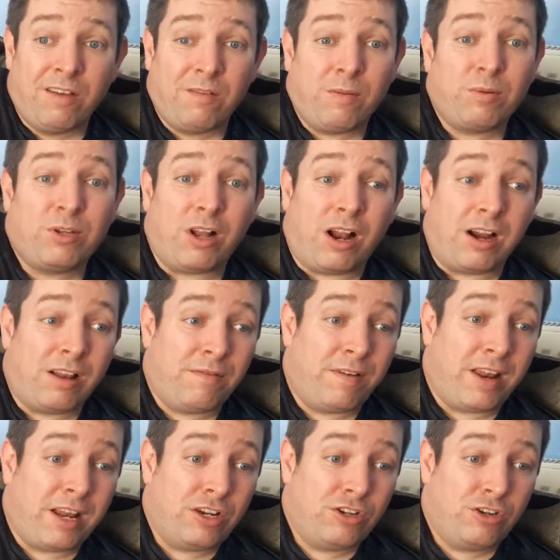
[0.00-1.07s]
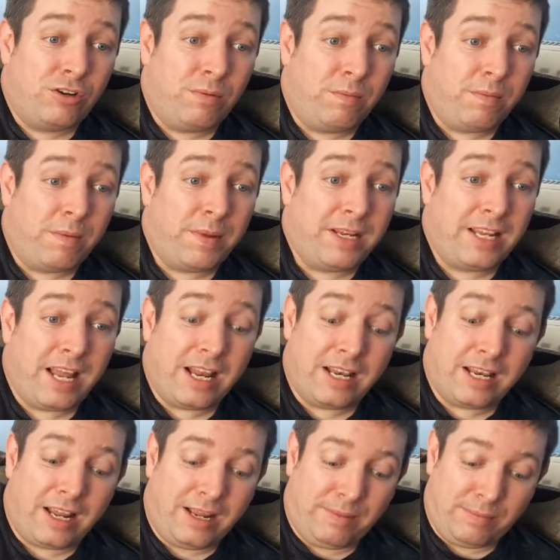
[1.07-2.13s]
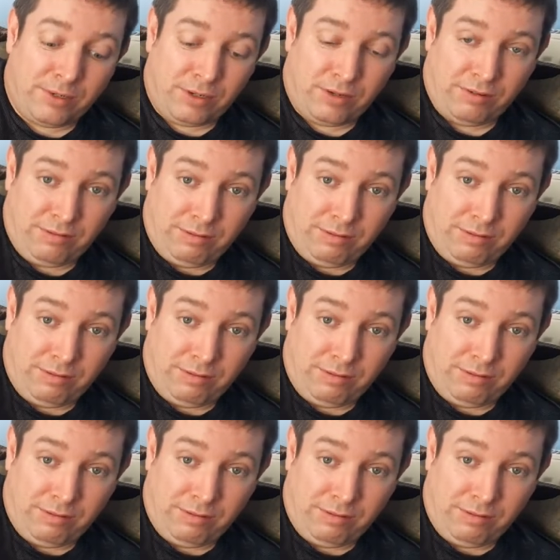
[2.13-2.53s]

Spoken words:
from start to finish, maybe 10 times.